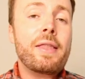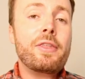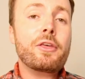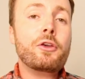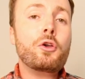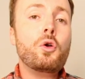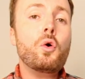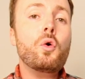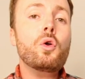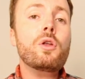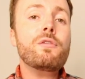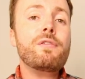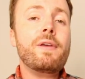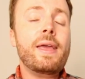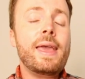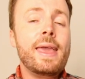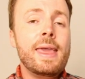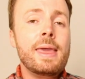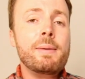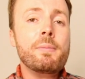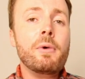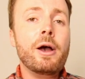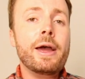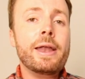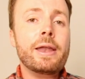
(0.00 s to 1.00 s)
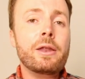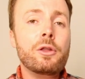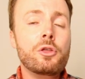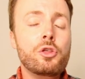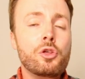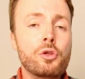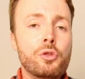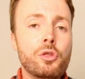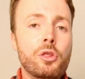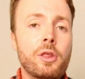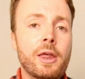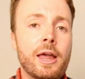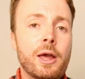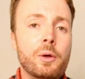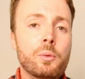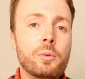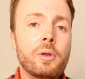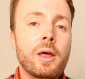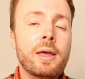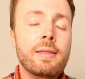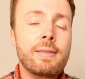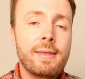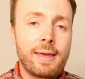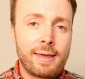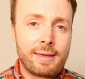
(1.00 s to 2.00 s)
And the chord of E minor should
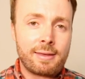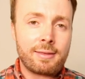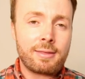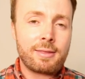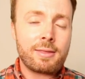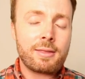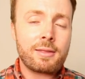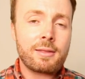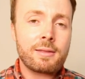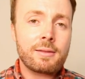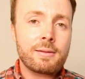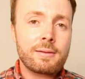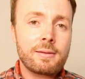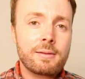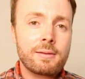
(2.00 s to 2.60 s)
sound like this.